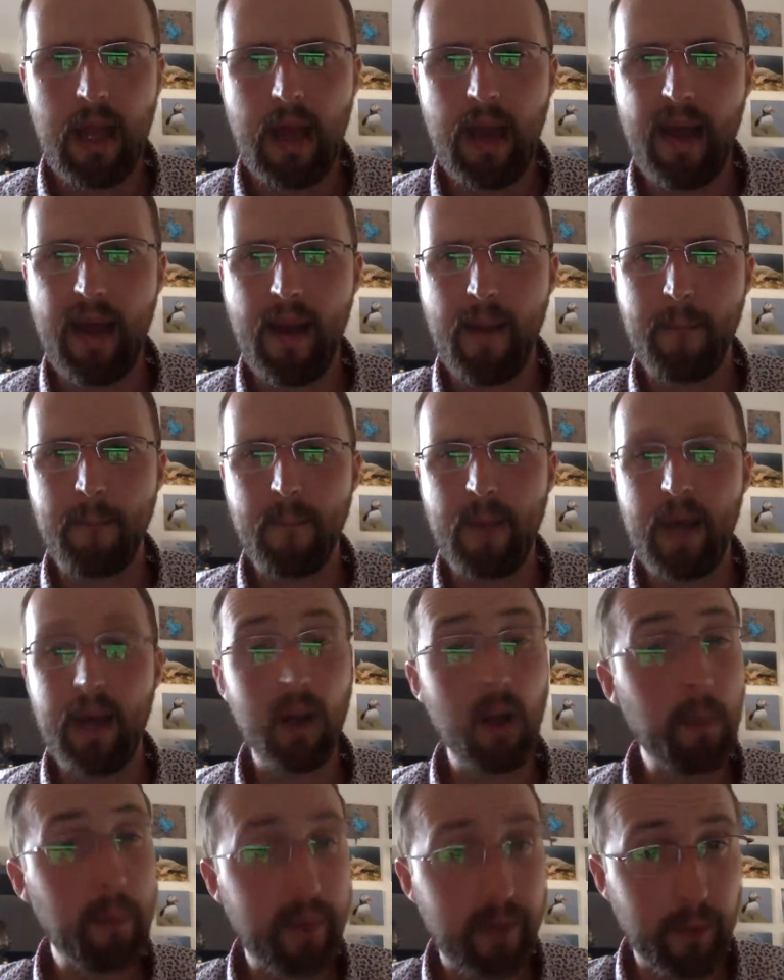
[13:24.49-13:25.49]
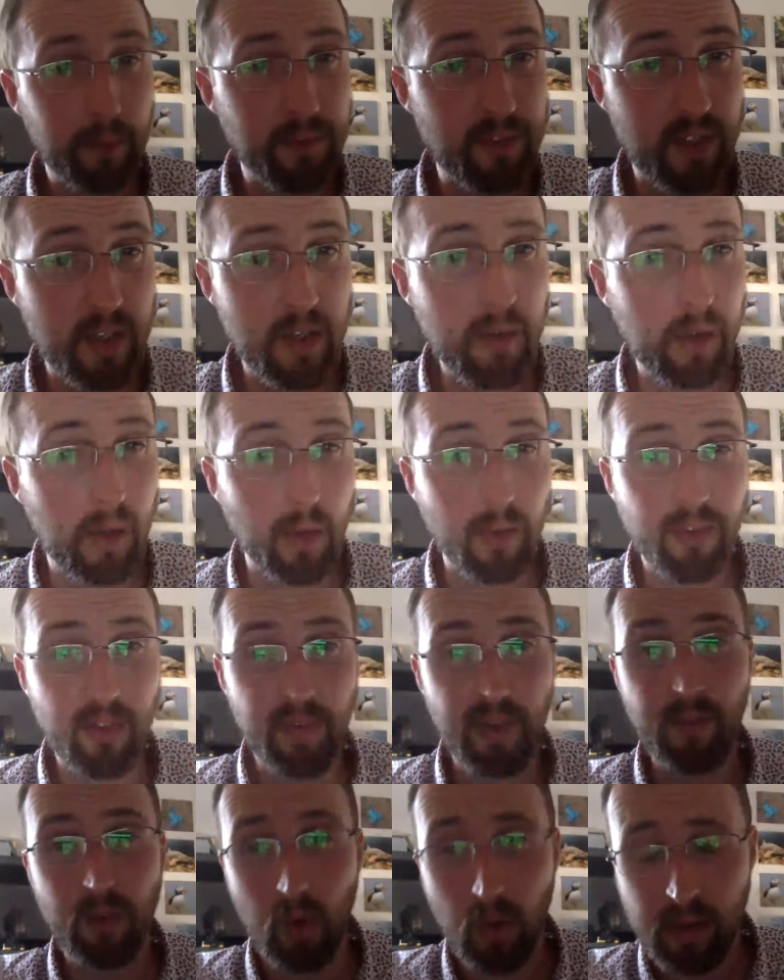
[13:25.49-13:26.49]
I'll open it up to you lot. So if
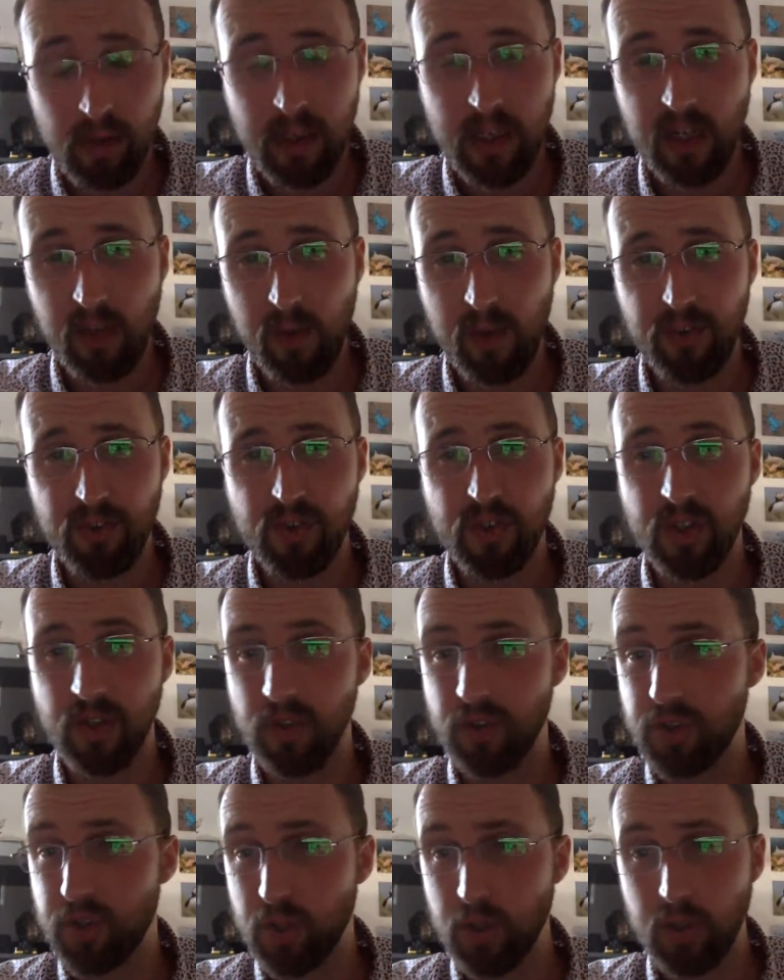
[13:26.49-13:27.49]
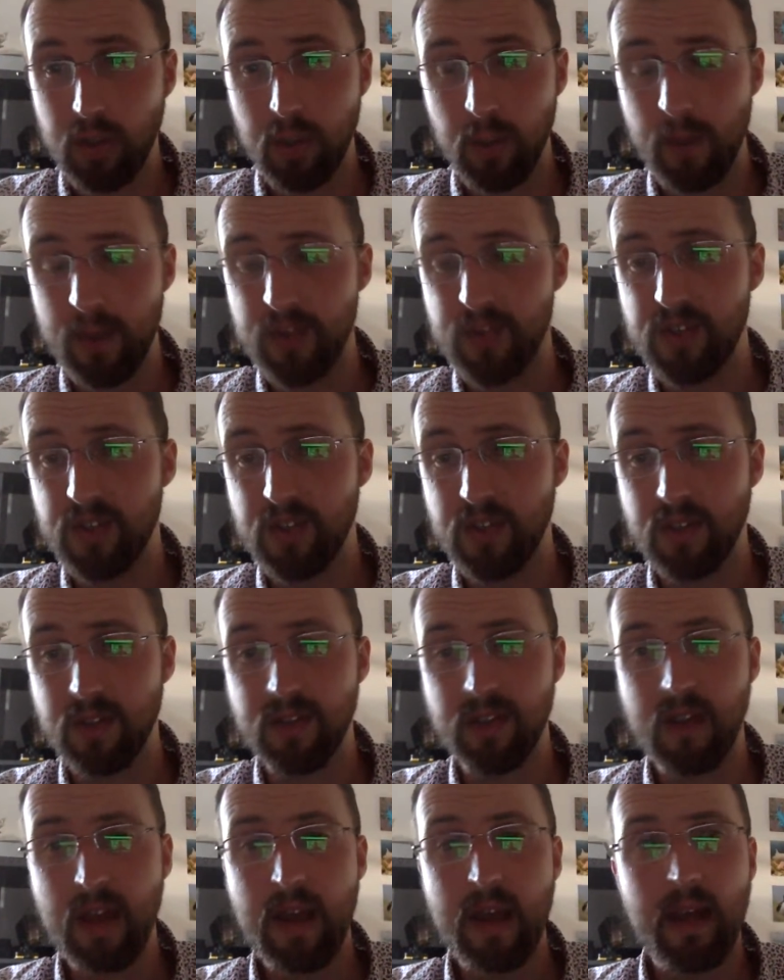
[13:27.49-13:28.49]
you've got any questions, chuck your
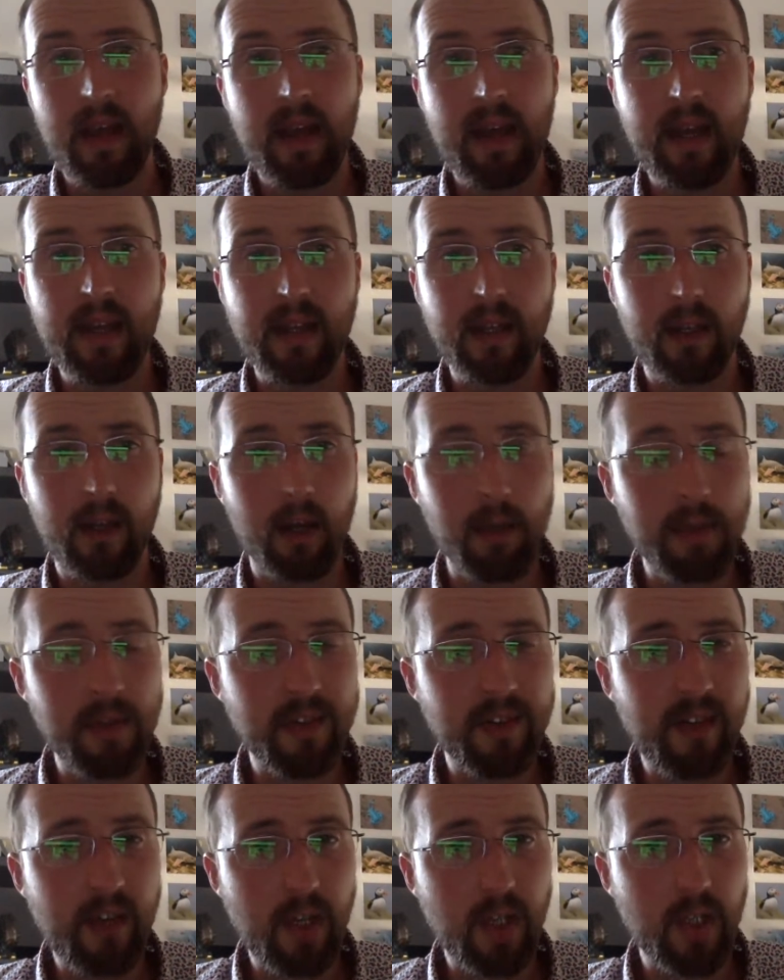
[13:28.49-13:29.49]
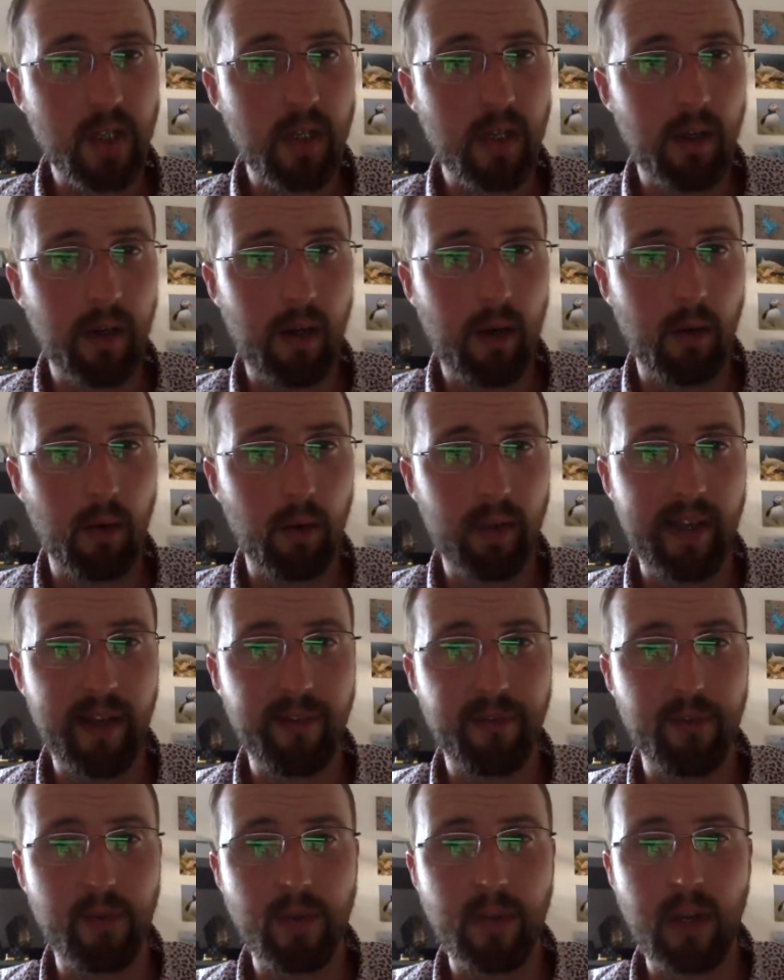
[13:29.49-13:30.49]
questions in the comments section. I'll get
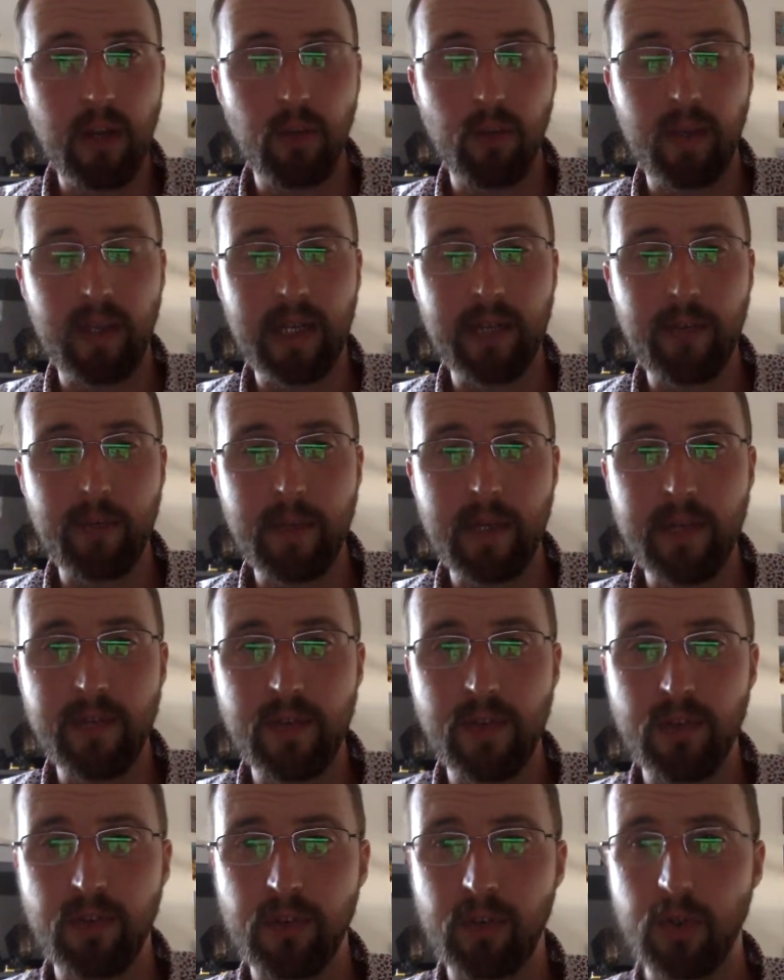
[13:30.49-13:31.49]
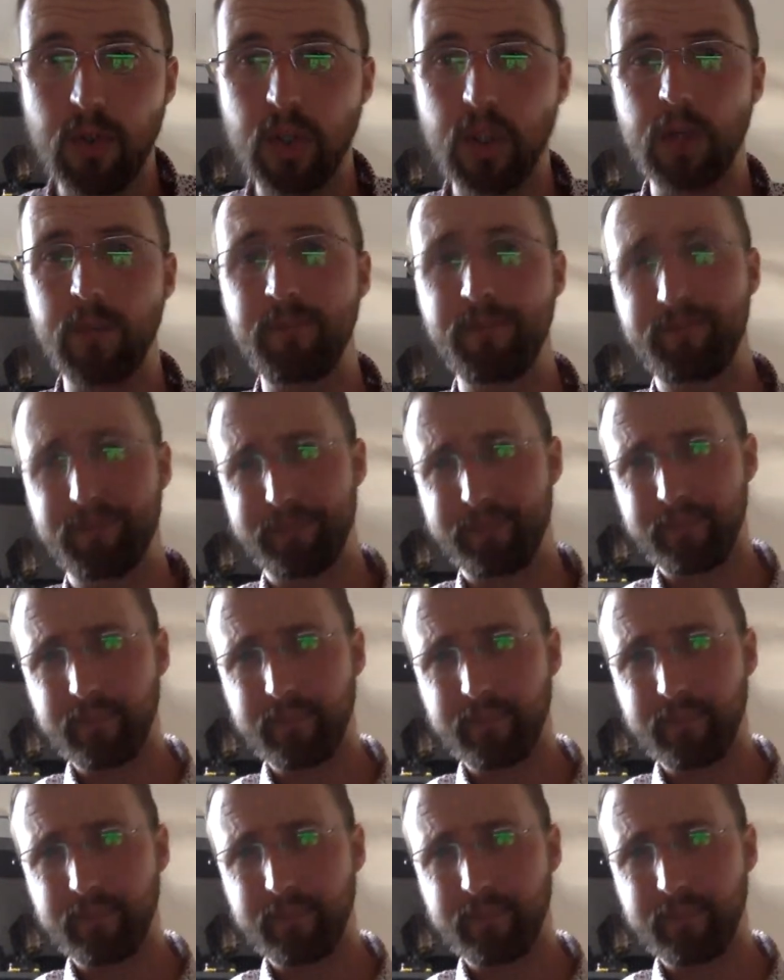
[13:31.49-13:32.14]
through those. We can have a bit of a discussion.